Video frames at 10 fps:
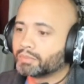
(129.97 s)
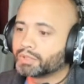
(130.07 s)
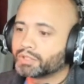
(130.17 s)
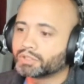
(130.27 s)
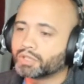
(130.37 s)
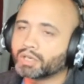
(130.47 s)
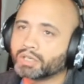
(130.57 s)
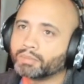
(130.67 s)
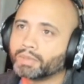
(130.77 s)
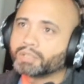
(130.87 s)
but you're talking
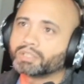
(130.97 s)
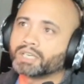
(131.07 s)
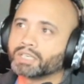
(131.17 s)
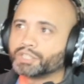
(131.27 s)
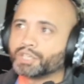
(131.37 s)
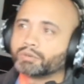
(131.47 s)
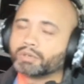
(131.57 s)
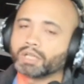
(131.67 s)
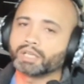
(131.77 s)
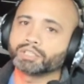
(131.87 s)
about trying to
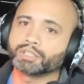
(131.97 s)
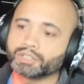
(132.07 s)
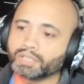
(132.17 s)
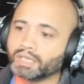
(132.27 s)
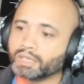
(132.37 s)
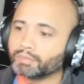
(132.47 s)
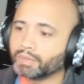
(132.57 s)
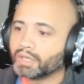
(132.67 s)
generalize your team